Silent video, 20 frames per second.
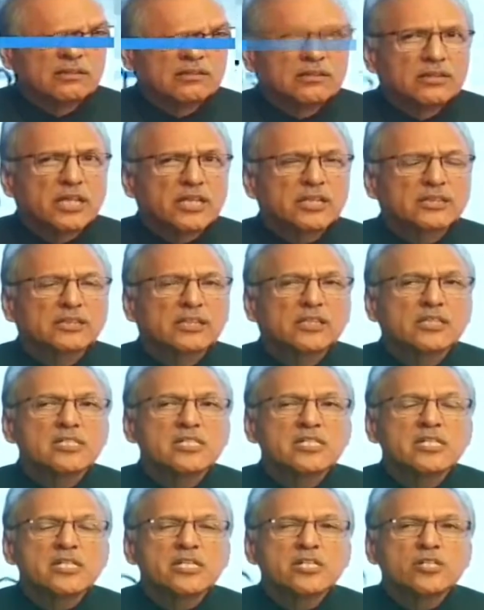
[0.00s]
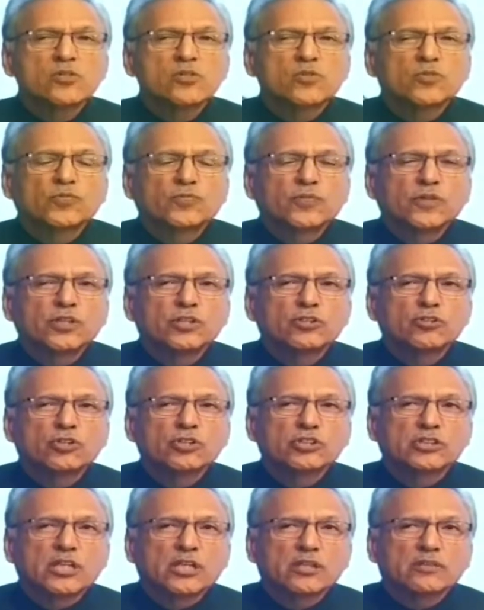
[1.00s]
There is a need to feed
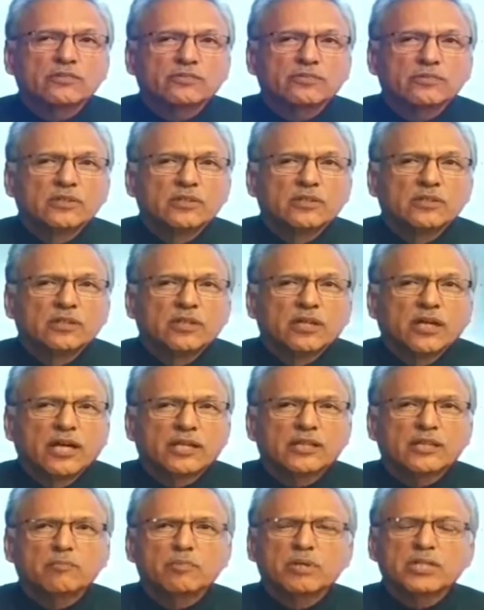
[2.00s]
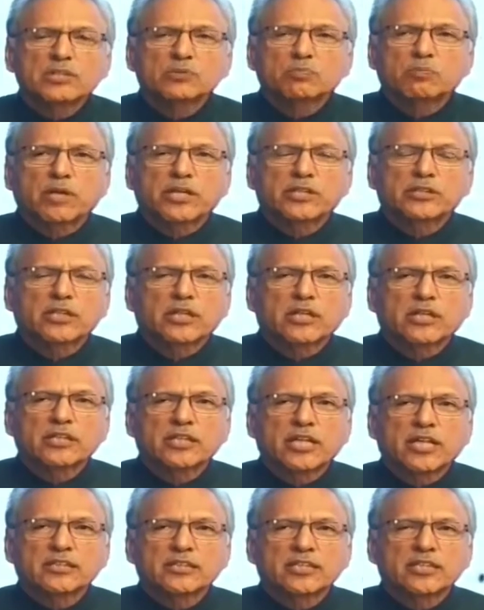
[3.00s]
yourself, and the biggest pleasure, and
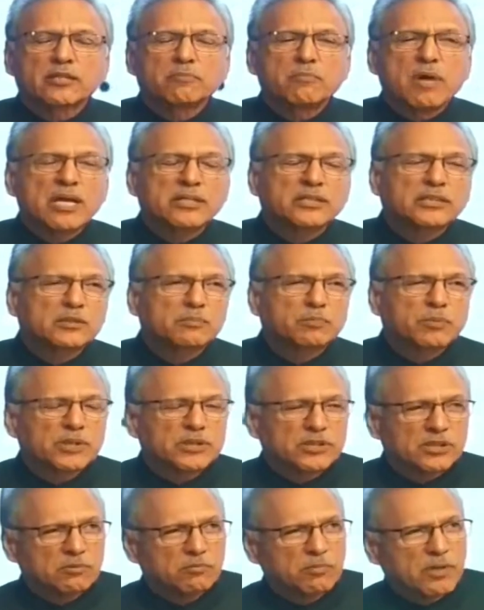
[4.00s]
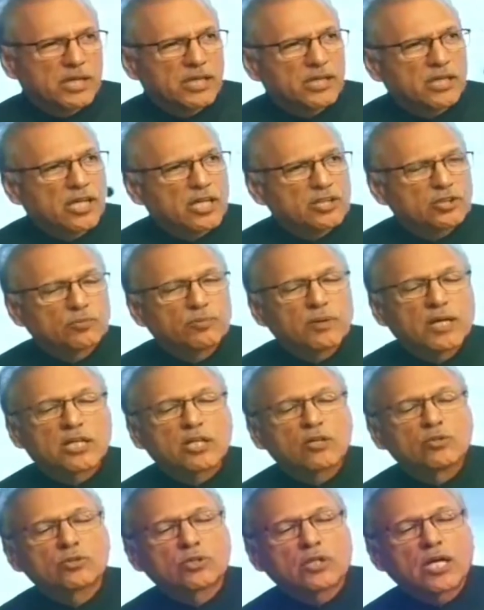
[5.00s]
there is an emancipation by Allah
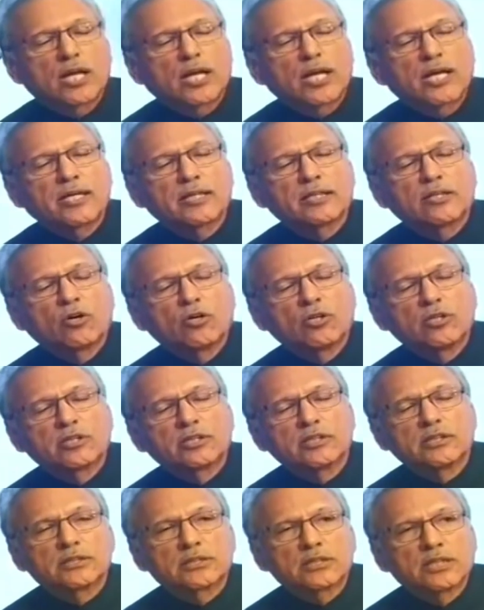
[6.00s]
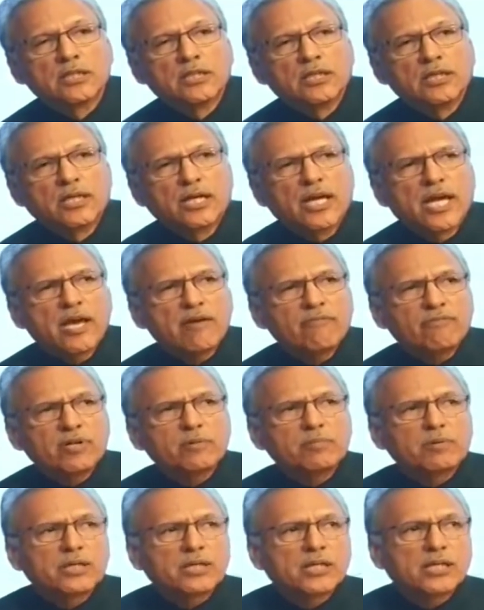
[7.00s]
subhanahu wa ta'ala in all these.
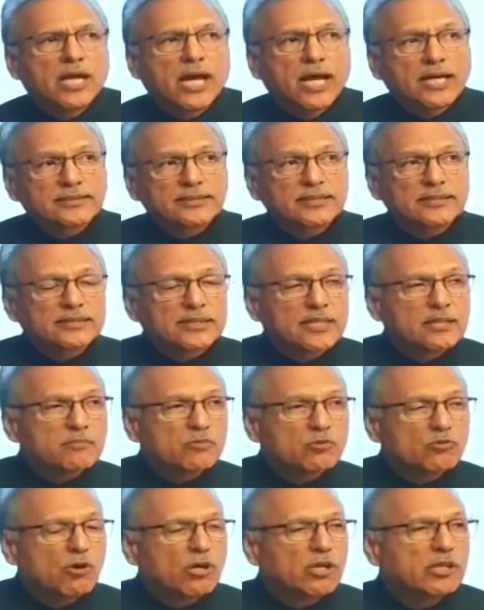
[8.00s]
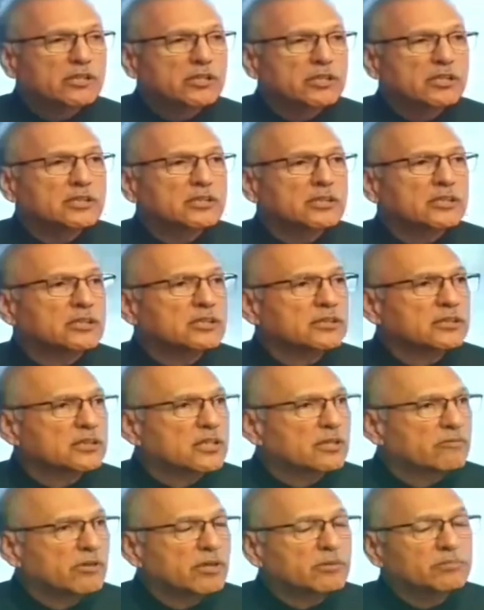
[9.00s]
Everybody has the same qualities. It is
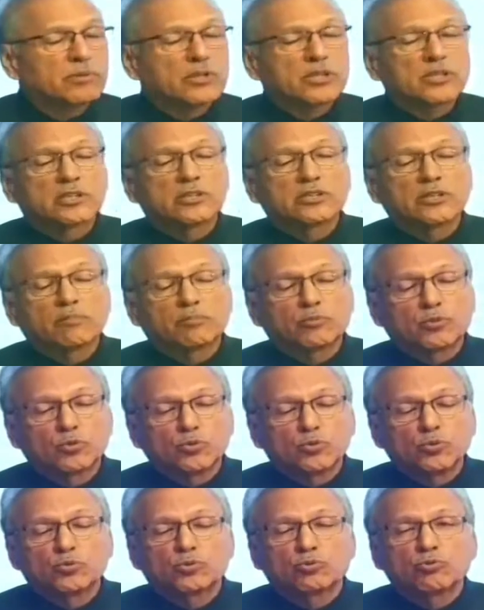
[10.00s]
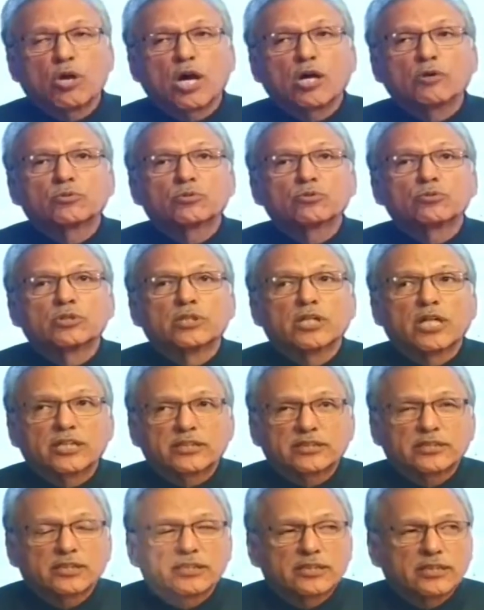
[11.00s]
developed. It is up to you to how to
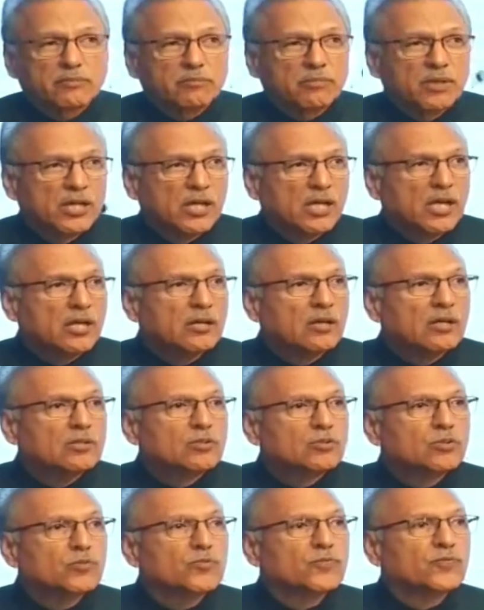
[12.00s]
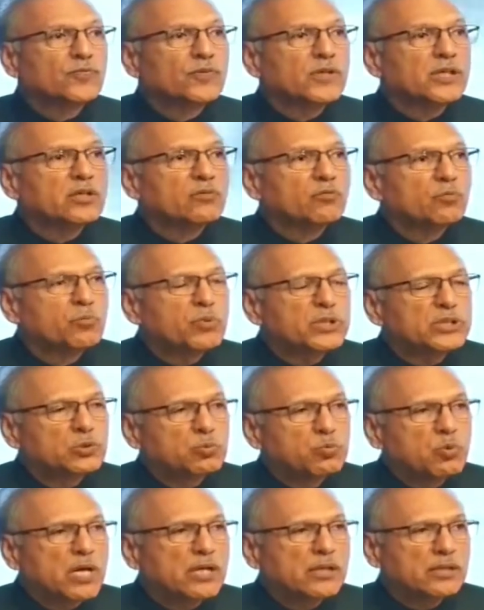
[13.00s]
nurture them, to feed which
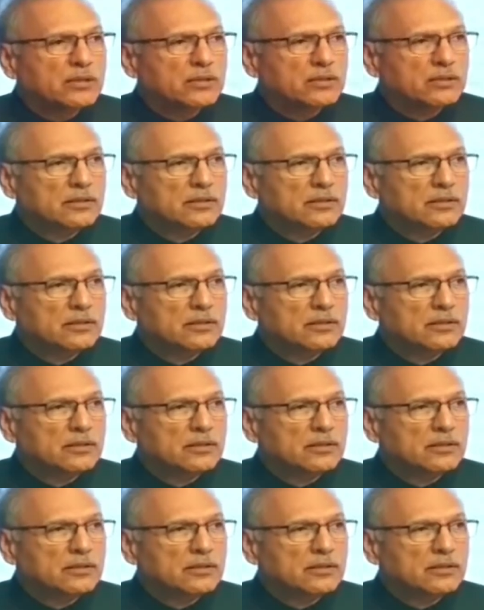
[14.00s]
one.